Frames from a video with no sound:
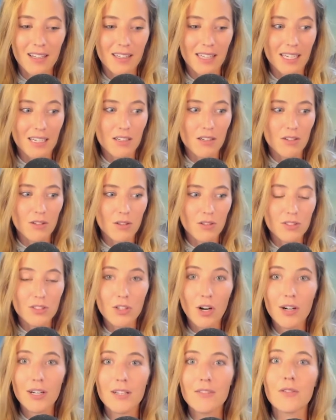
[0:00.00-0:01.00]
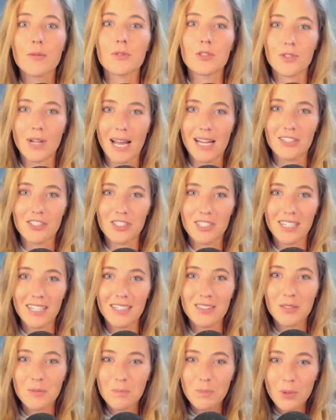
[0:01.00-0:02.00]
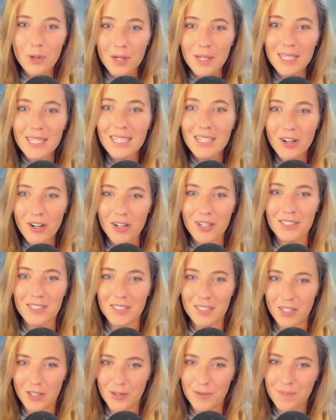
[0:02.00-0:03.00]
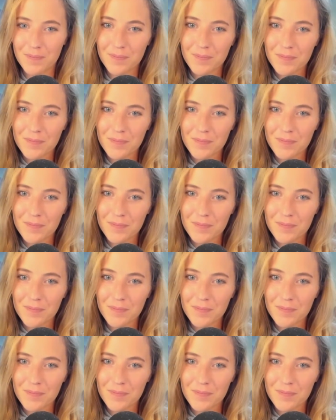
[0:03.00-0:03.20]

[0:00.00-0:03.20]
Like starting from scratch. It's pretty hard to do.